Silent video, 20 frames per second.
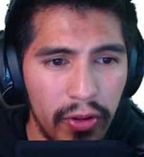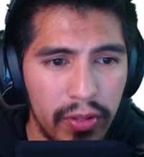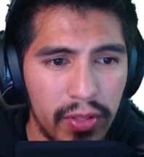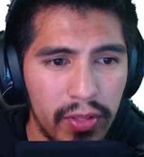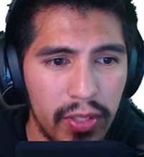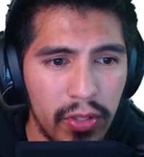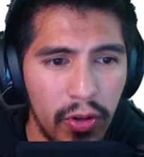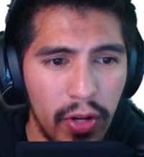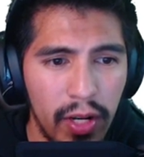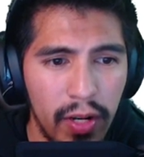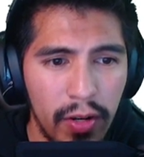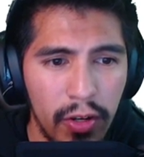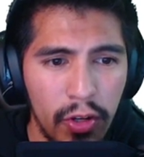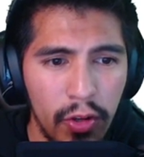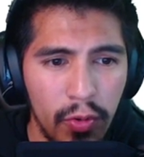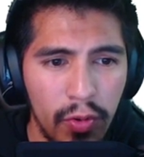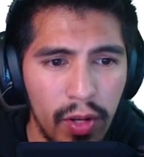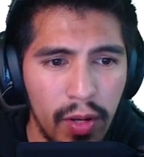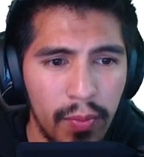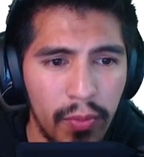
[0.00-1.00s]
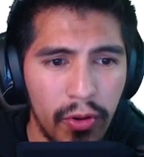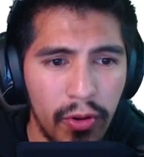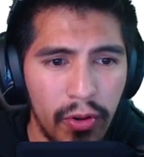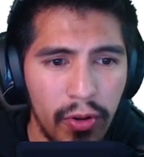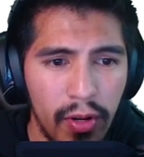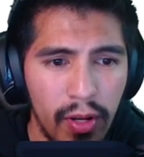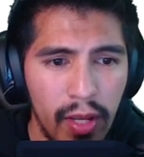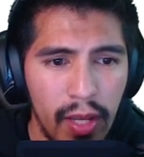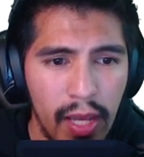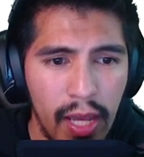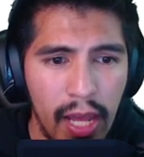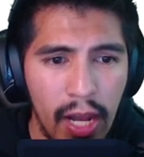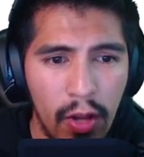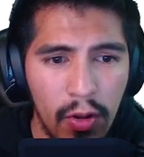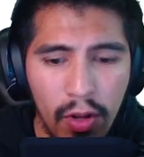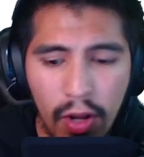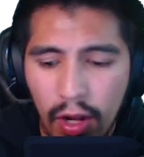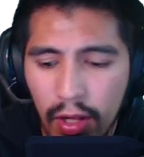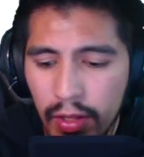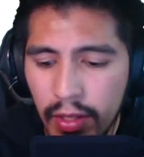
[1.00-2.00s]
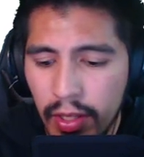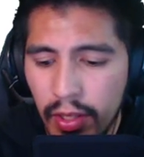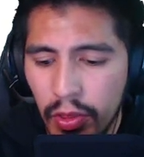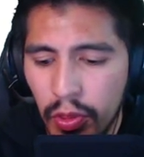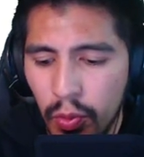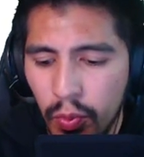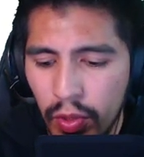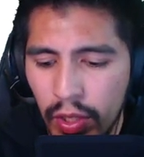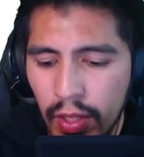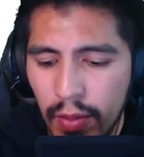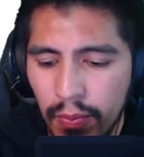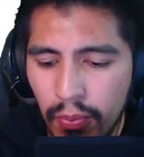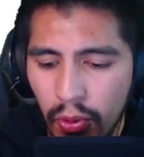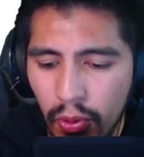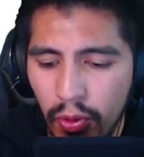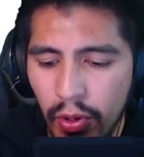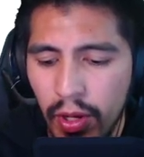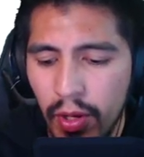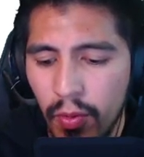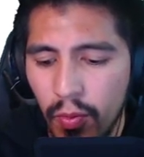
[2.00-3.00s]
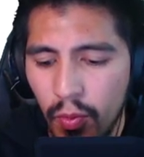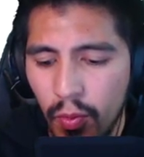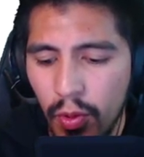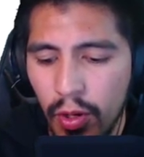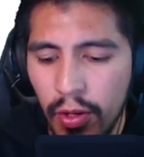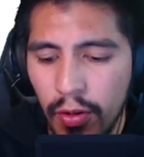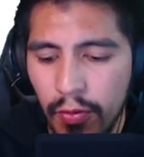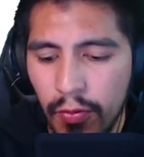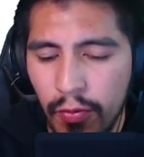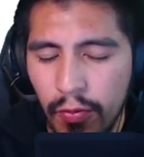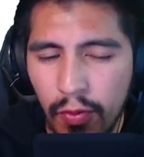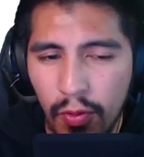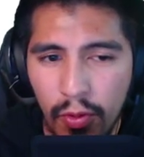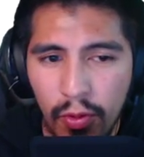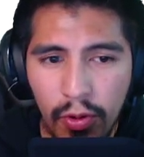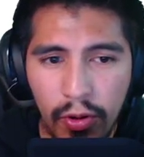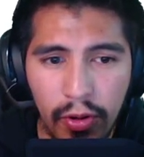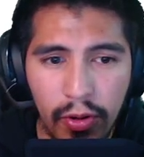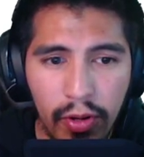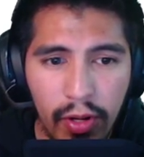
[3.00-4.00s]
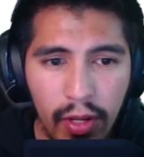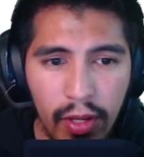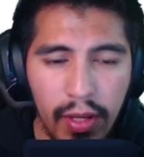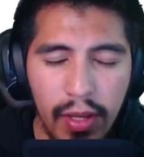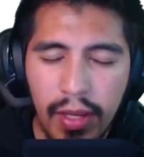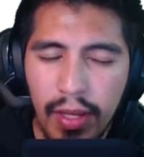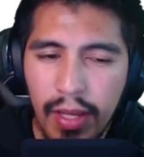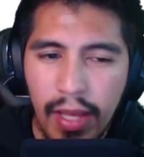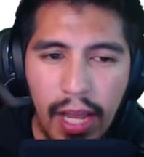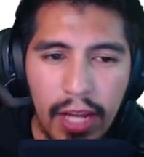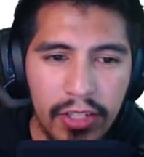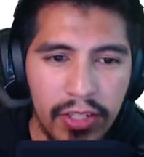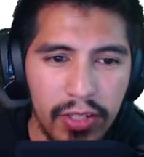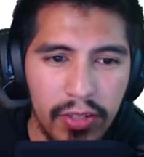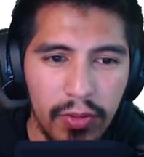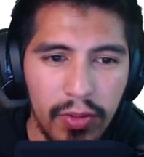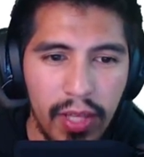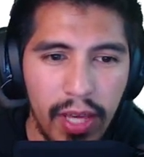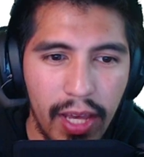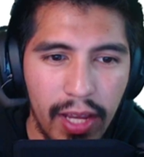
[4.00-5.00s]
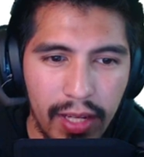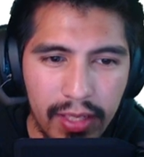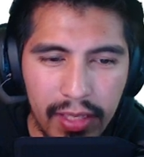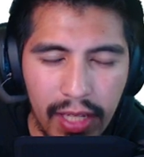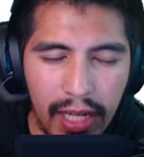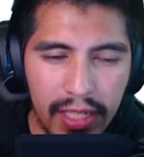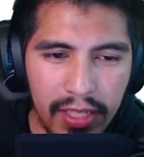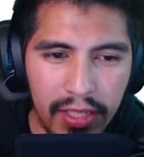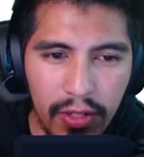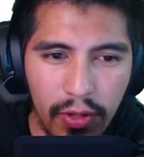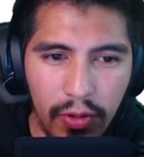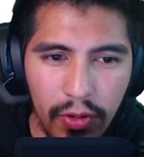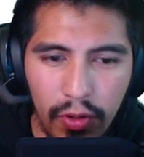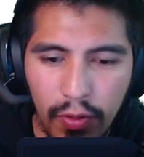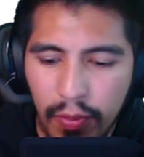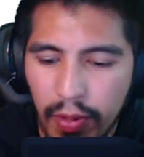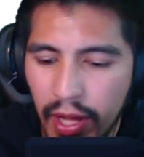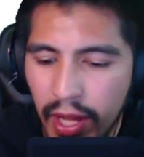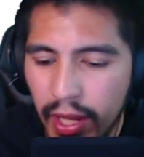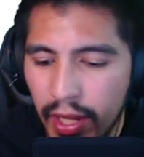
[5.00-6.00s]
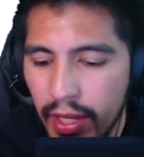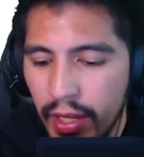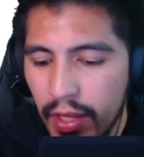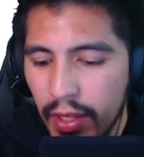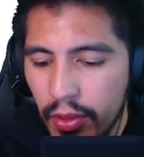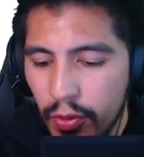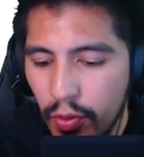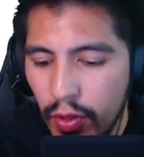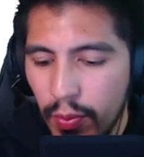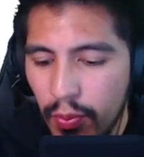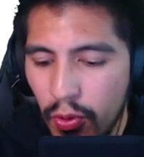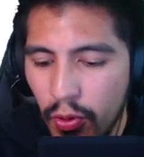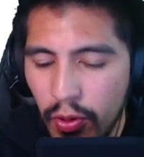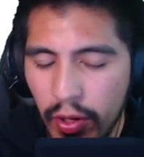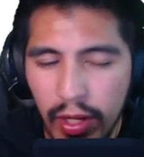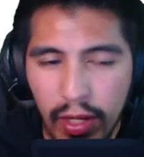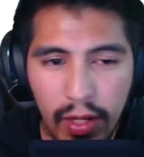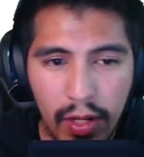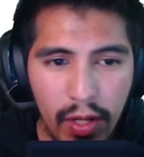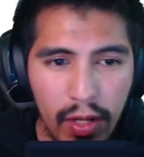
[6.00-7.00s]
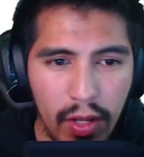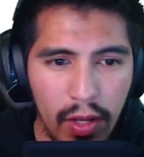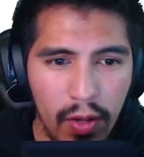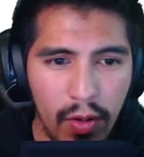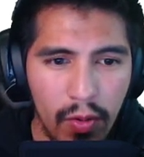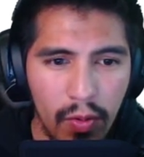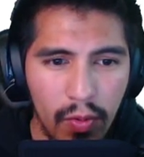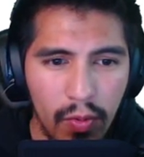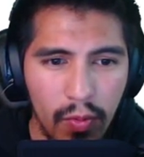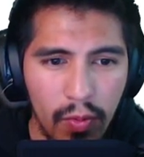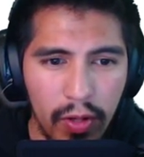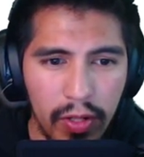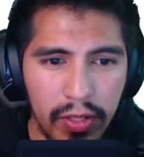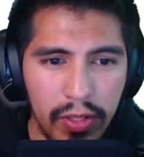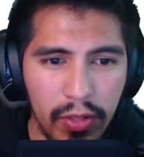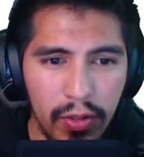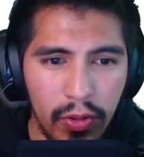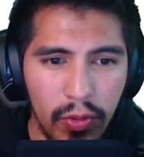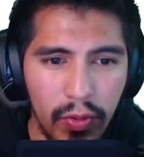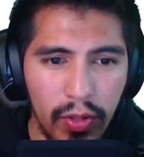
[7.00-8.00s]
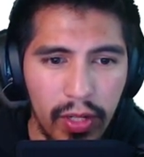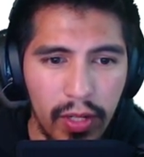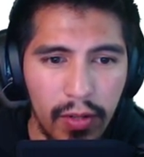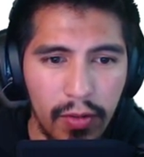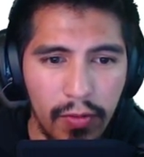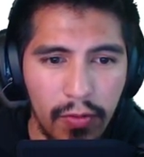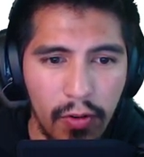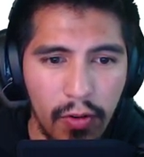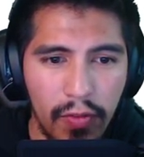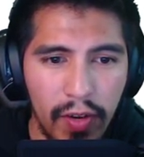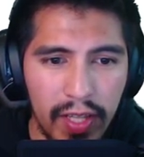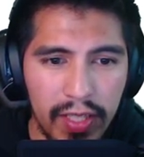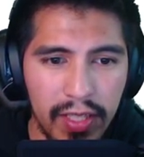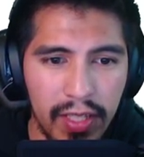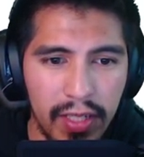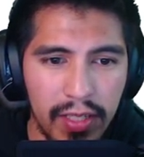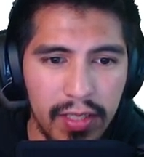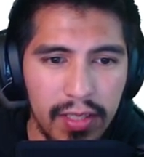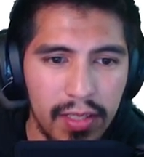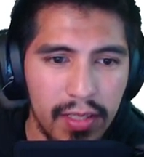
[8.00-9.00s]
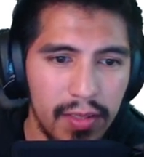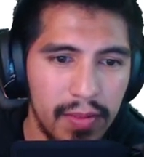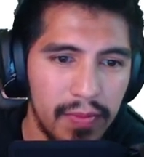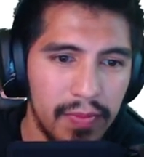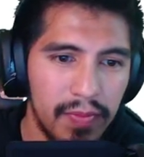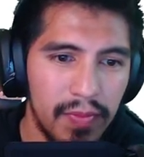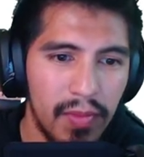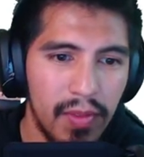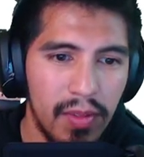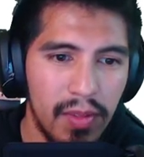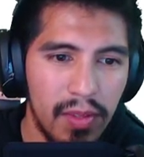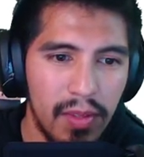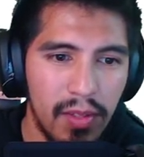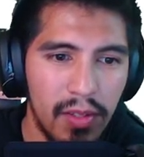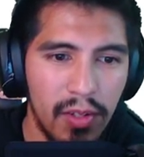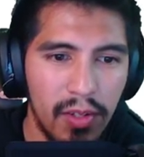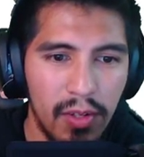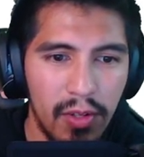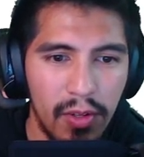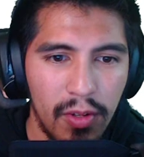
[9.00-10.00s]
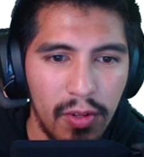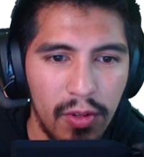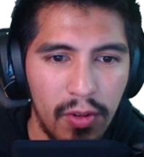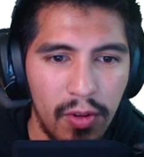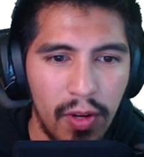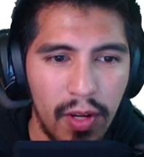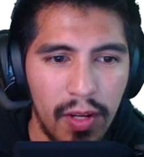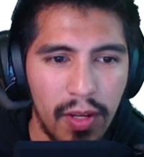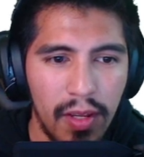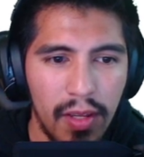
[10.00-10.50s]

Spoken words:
So let's create a new number and I'll call it 3.14. I should do that because I actually don't know pi. 3.123456. All right.